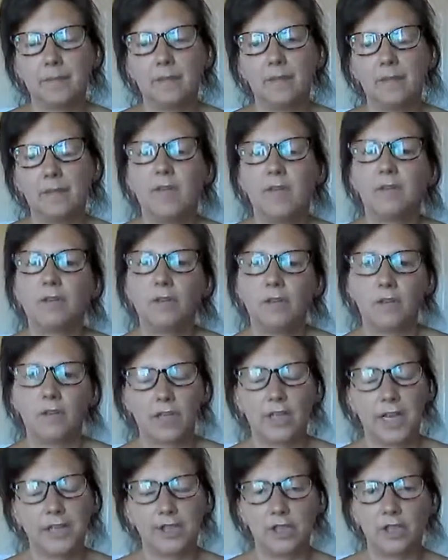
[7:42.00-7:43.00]
And then if you're not
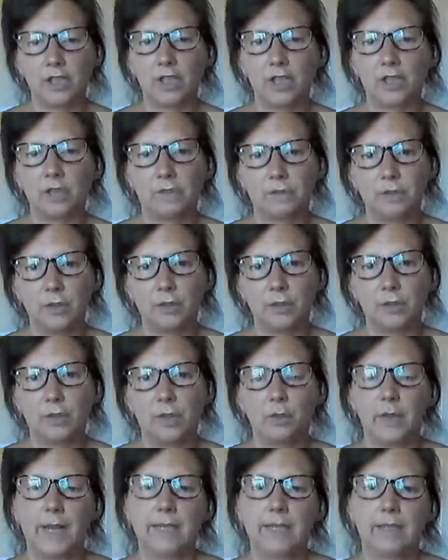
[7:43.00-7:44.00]
digesting your food
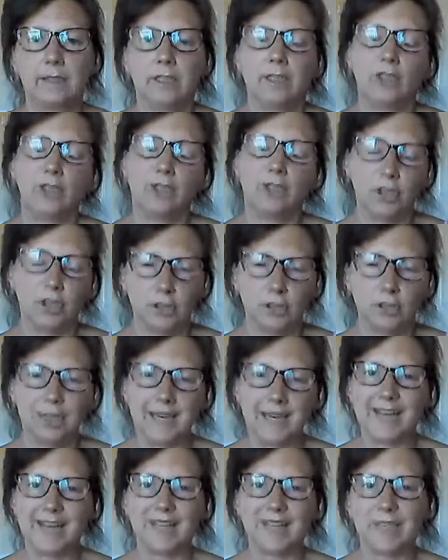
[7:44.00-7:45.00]
correctly, because your gut
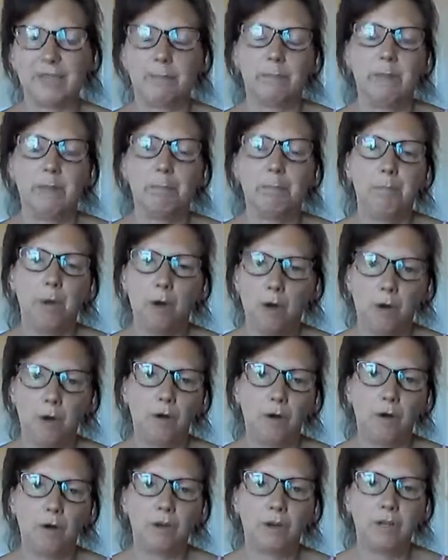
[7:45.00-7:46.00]
garden's a bit
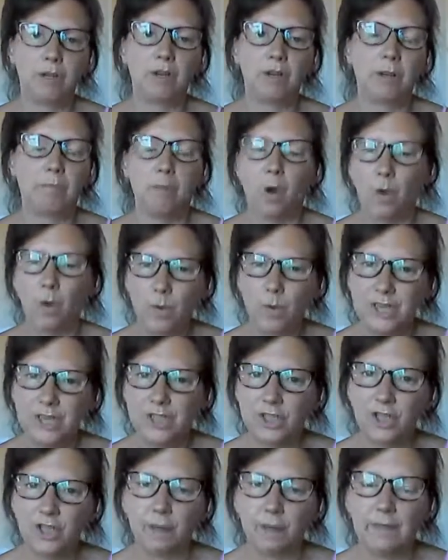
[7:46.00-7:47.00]
poor, you've got more
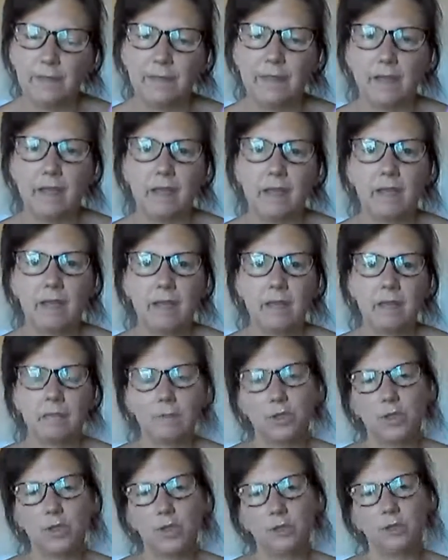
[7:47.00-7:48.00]
weeds growing there,
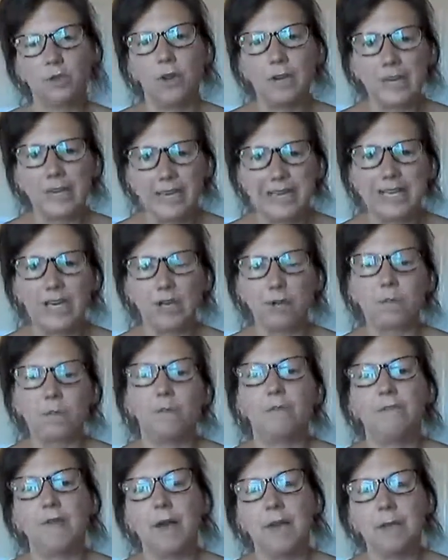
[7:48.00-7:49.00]
because you've not eaten
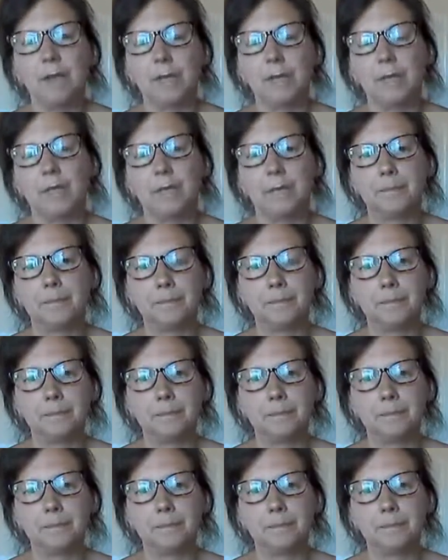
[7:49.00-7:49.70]
enough fibre,